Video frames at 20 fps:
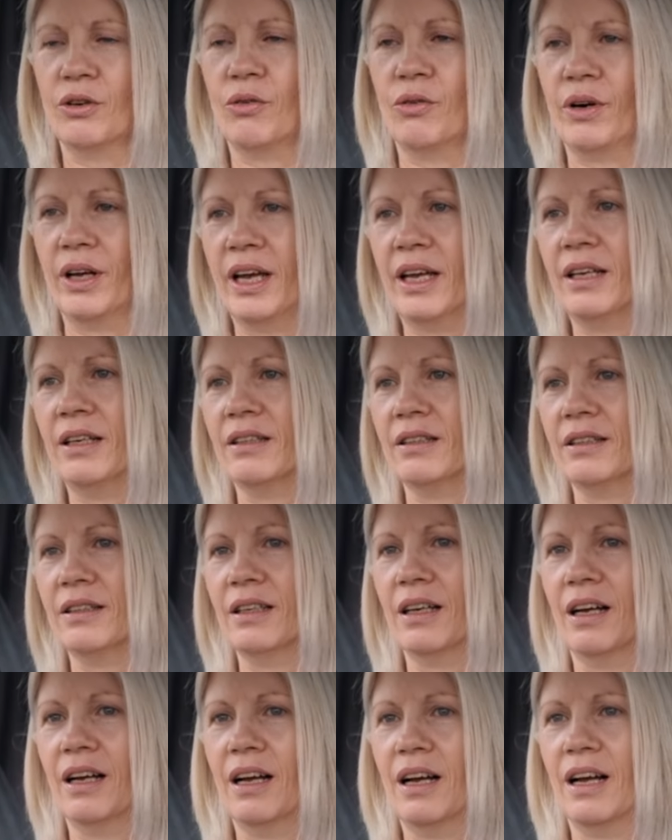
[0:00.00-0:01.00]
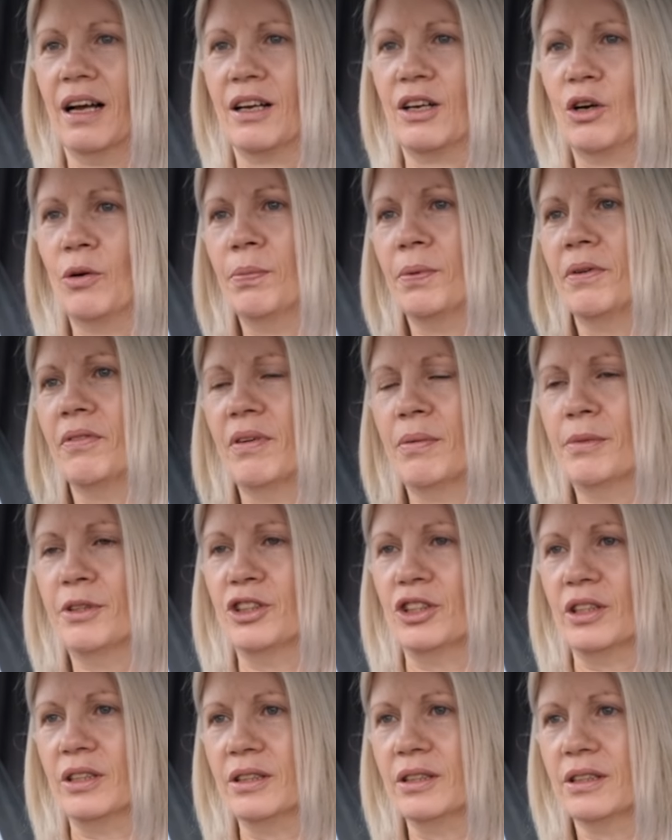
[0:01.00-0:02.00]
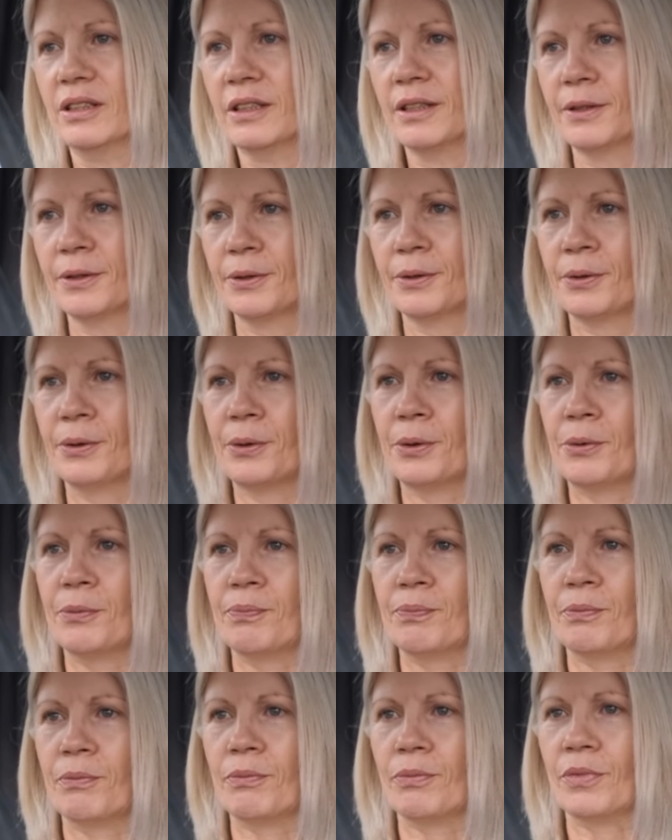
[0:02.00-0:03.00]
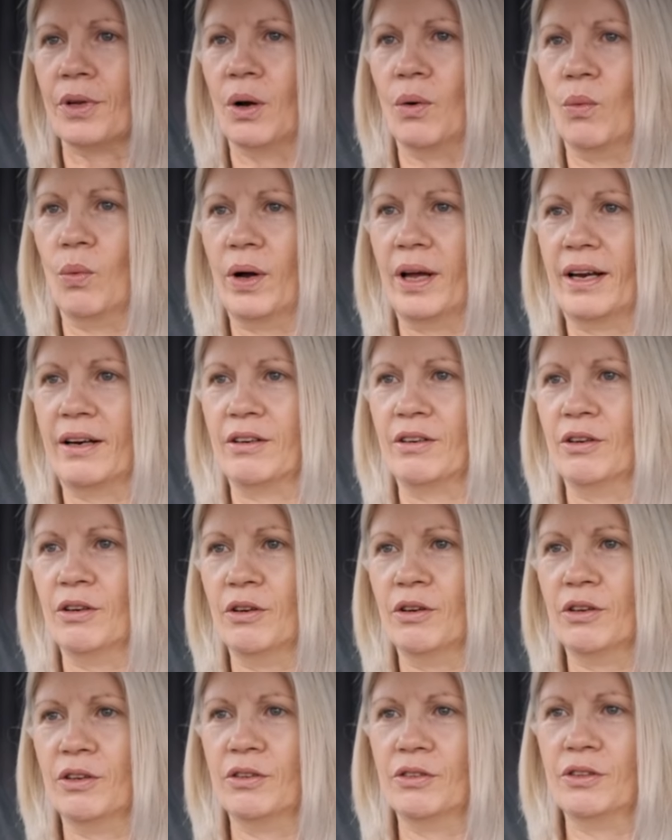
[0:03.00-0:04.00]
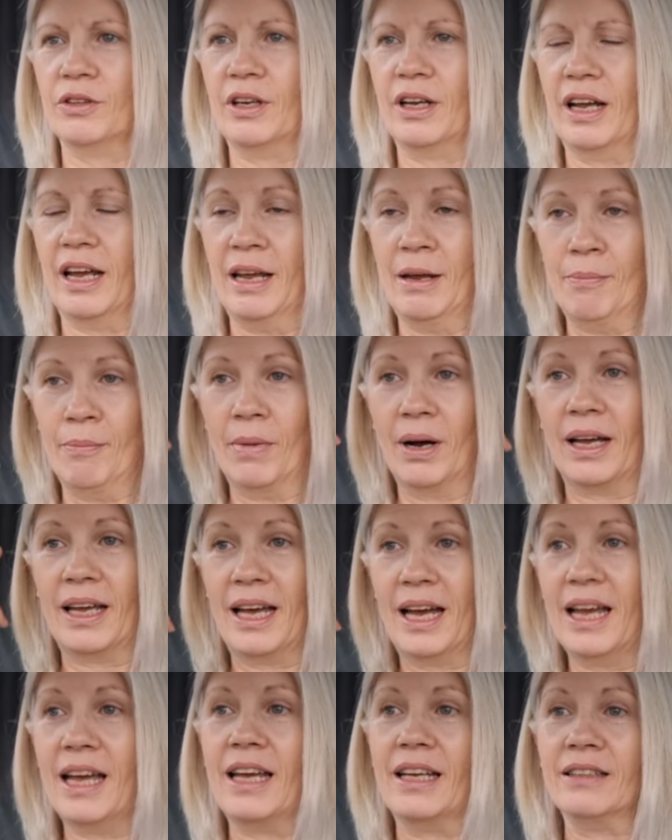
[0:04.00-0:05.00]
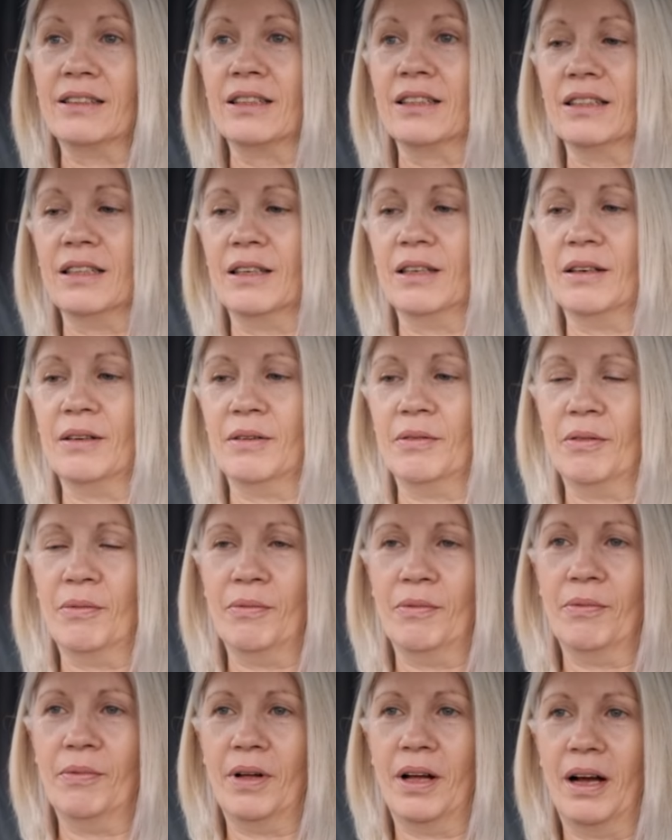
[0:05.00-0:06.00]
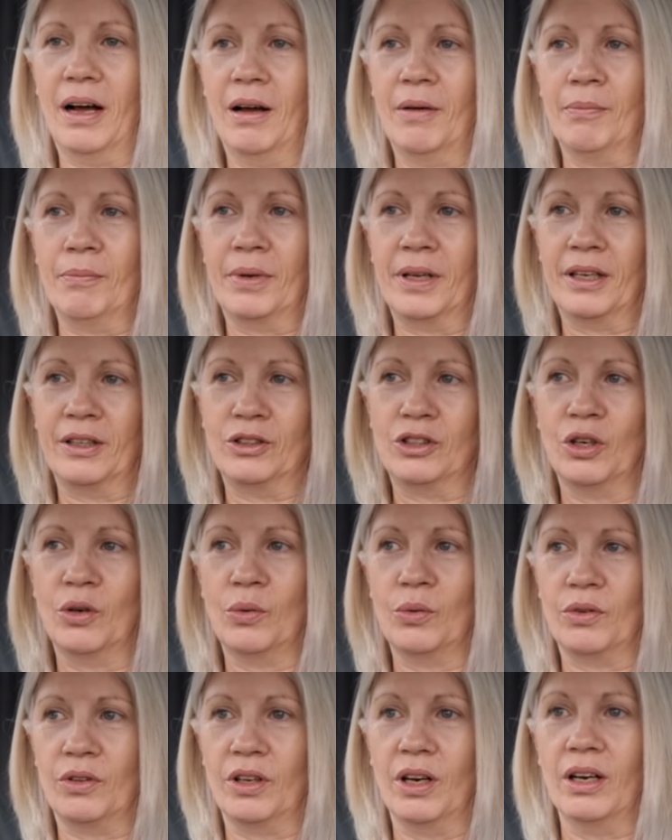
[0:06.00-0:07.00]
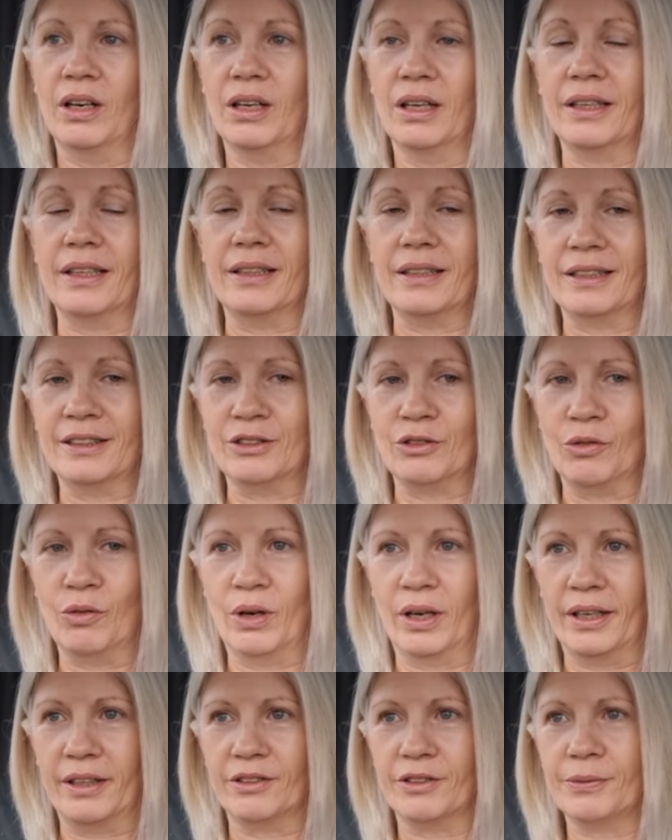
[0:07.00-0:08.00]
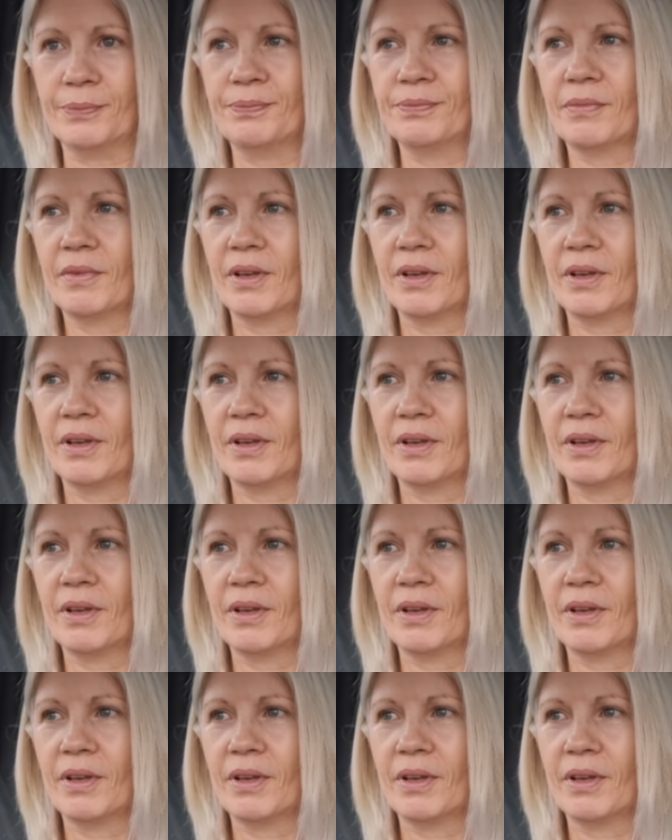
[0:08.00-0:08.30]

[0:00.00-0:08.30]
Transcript: to create a couple of images when in my head I'm being told the light isn't right.